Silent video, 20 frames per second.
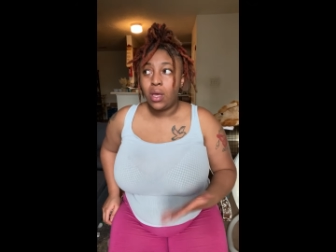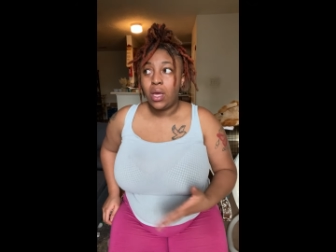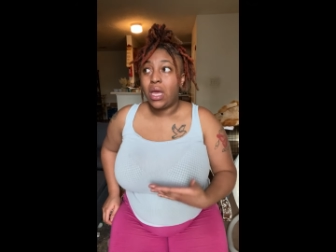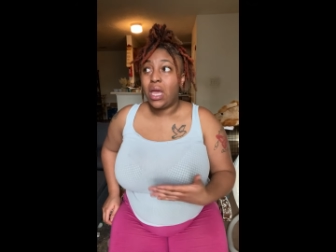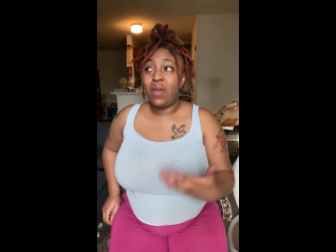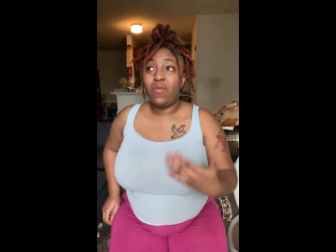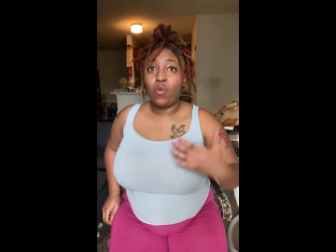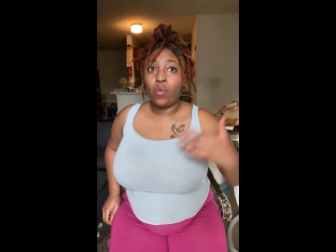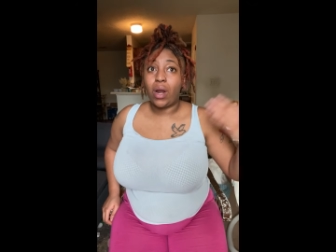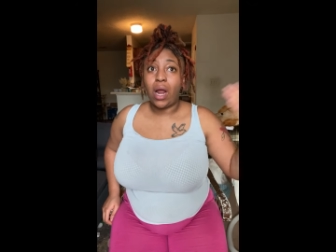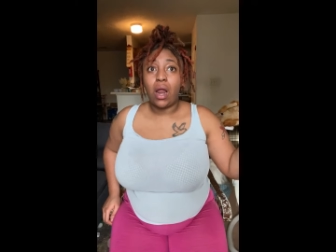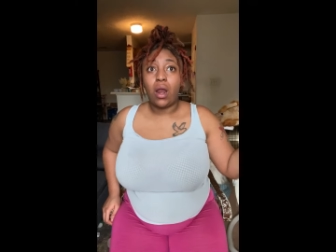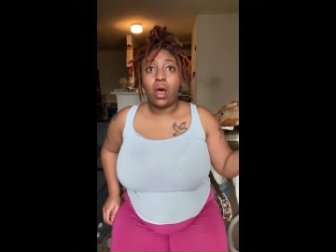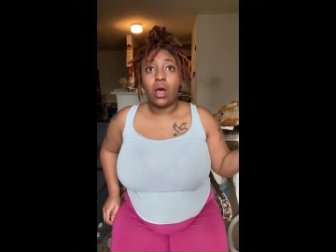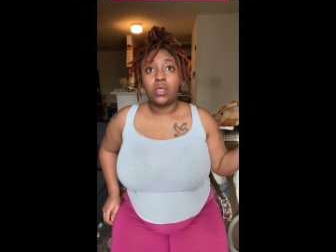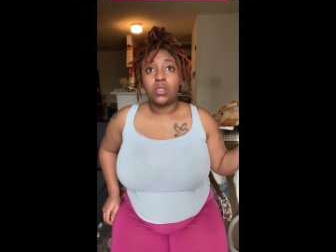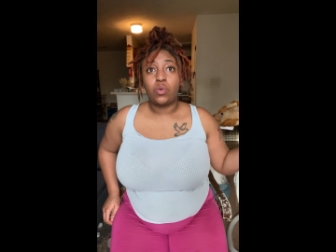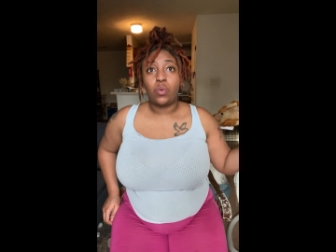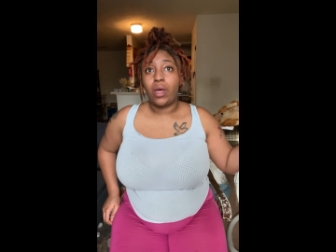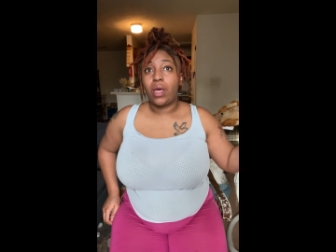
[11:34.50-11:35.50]
Even when I
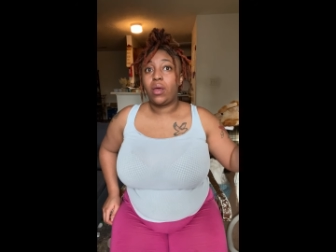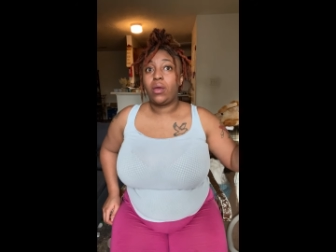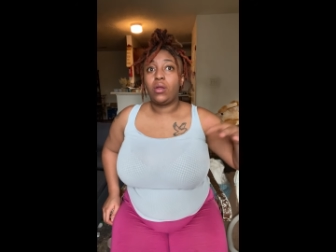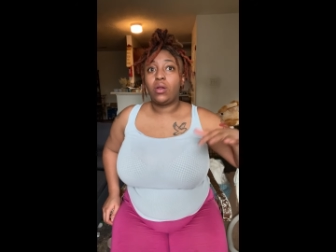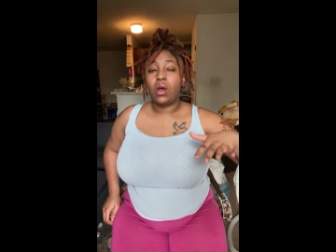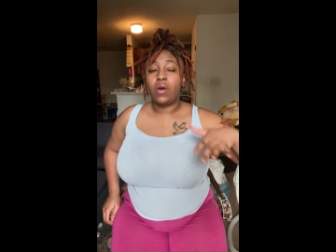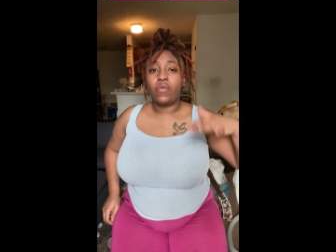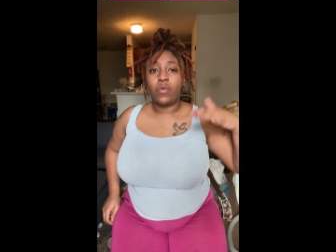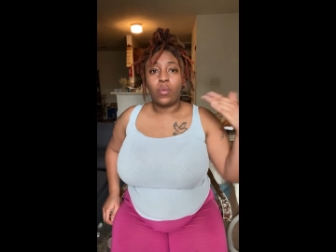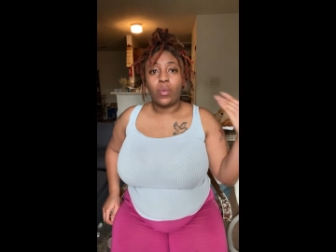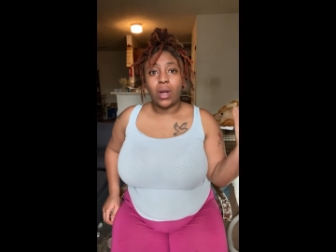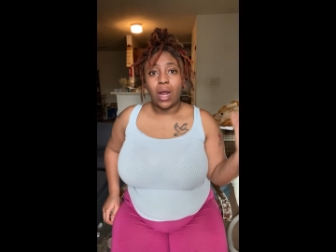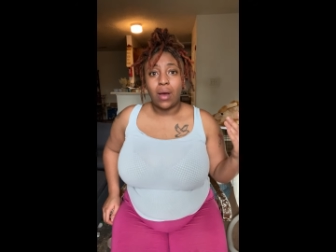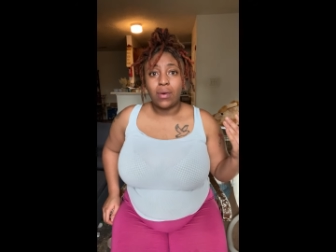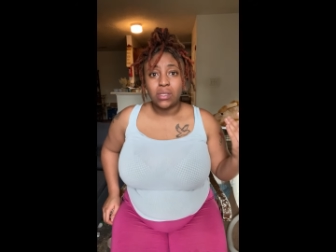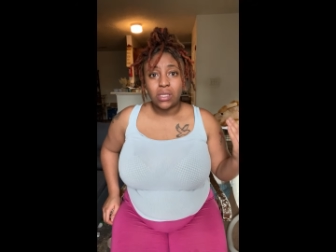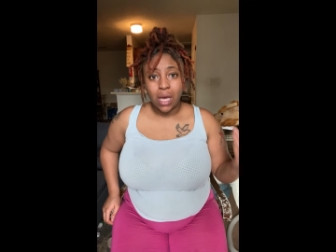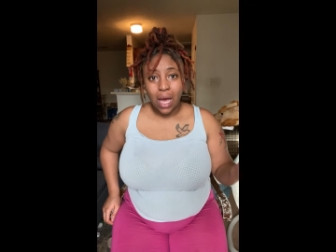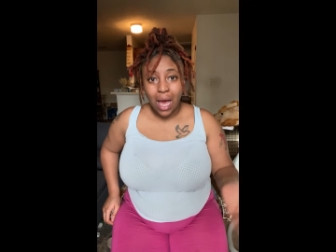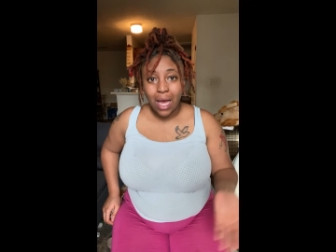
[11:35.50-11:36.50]
lost weight, you know, from when I
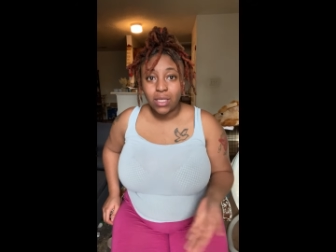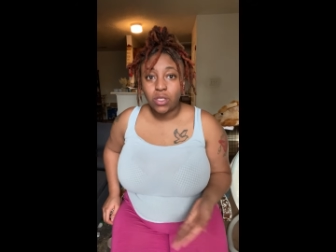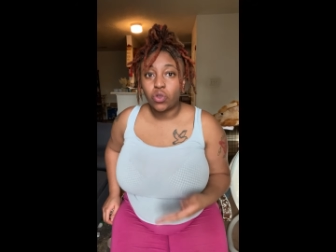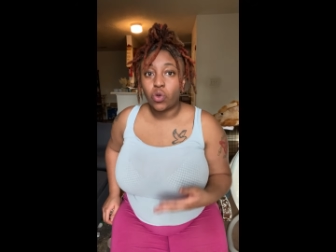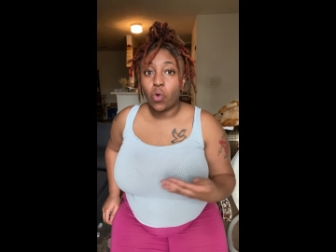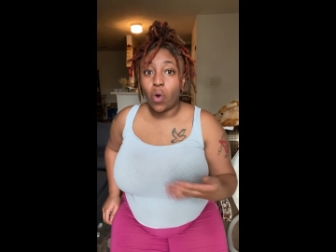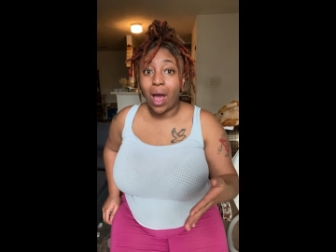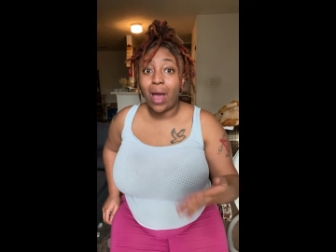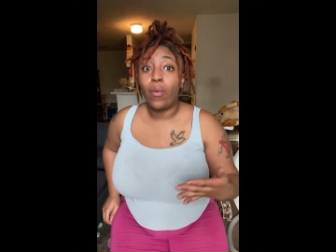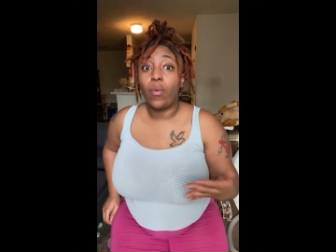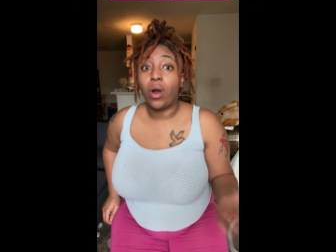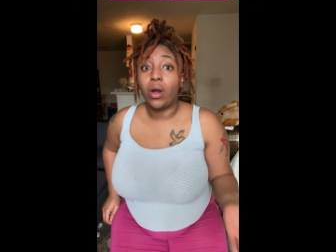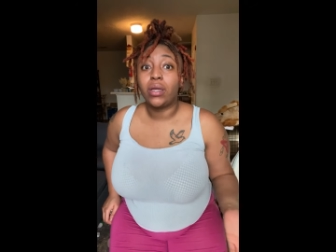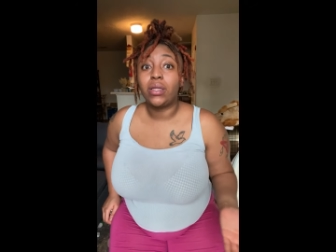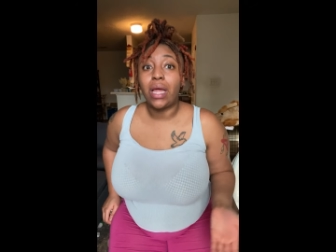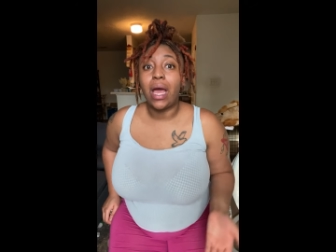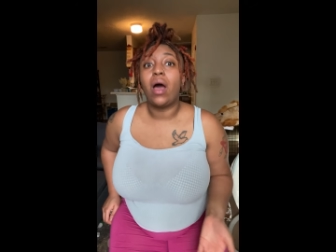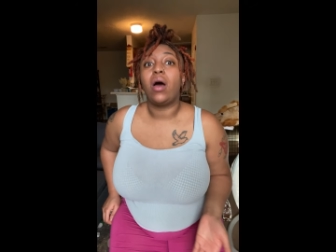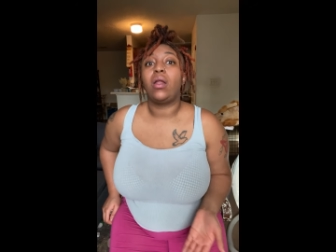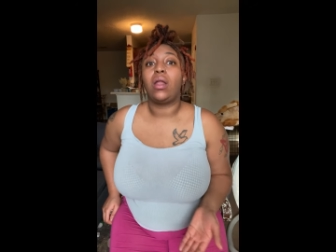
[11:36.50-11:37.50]
was in high school, I
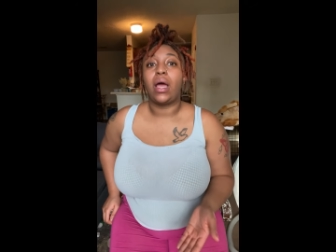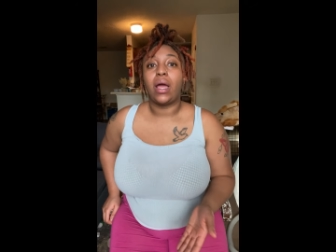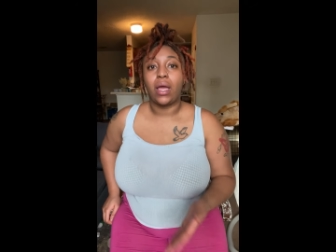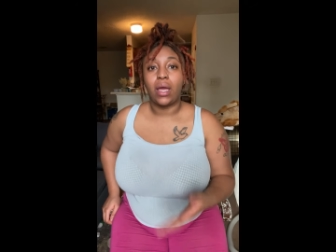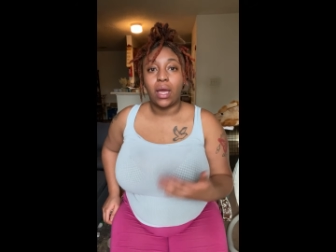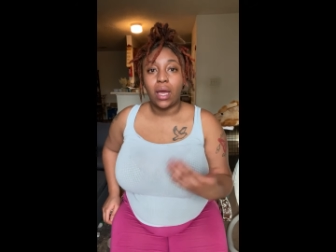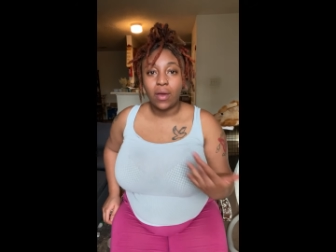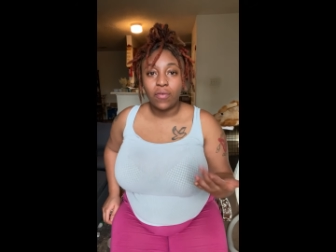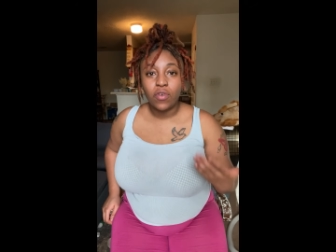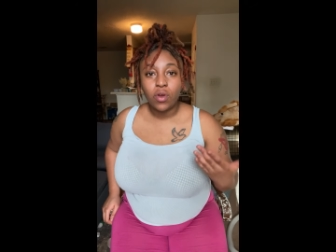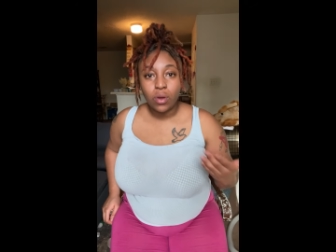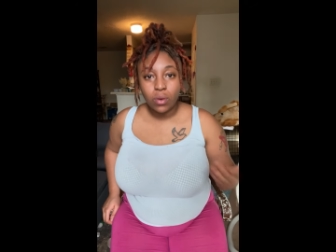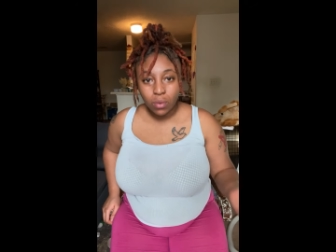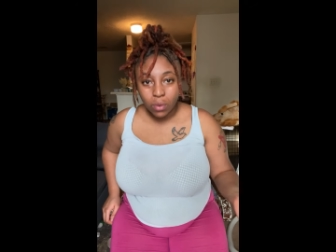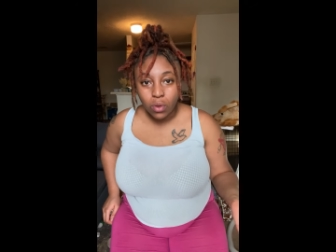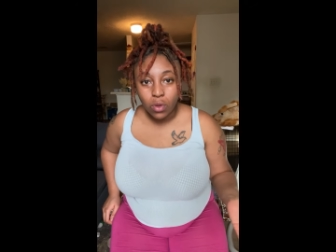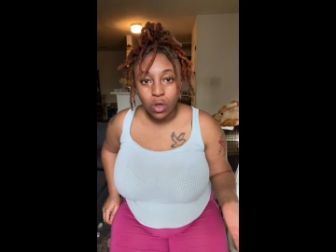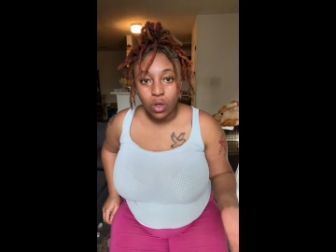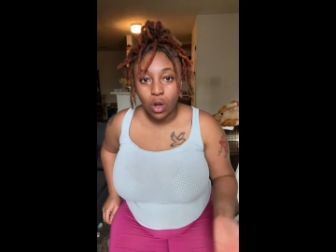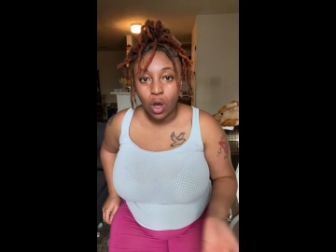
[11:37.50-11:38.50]
worked out like every,
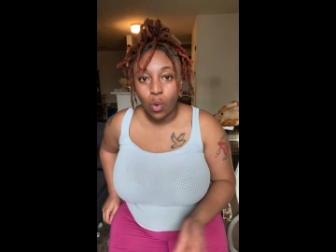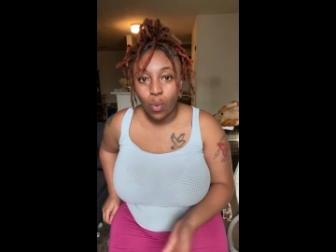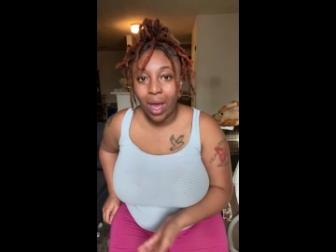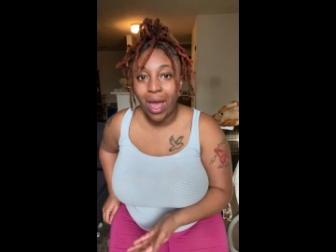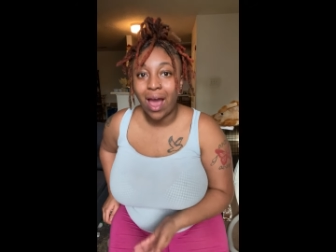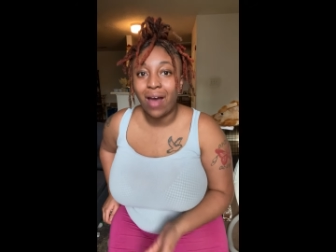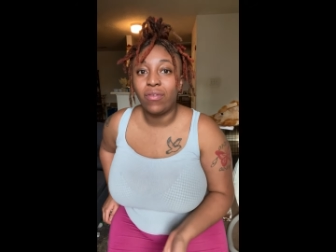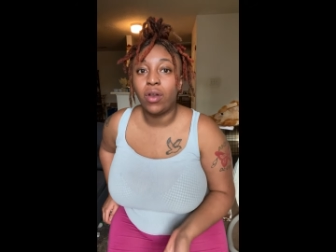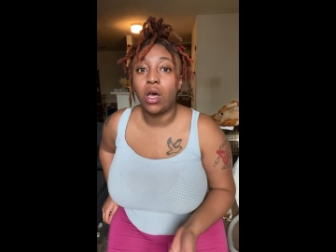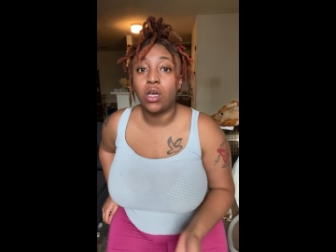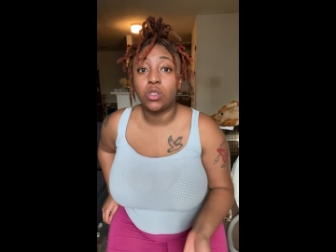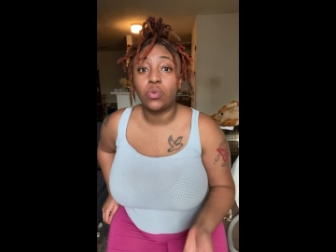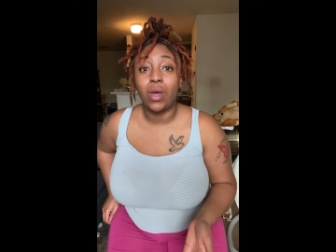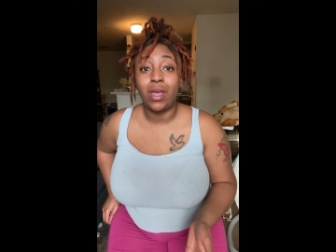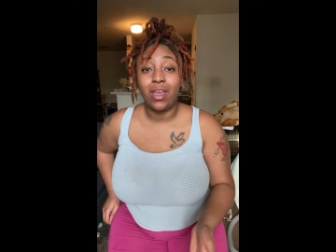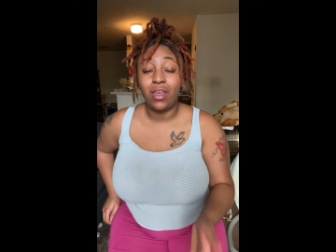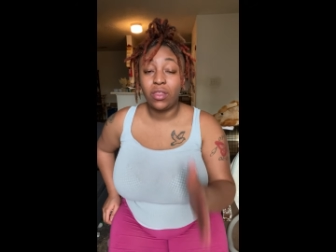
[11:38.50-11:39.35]
you know, way I've lost weight.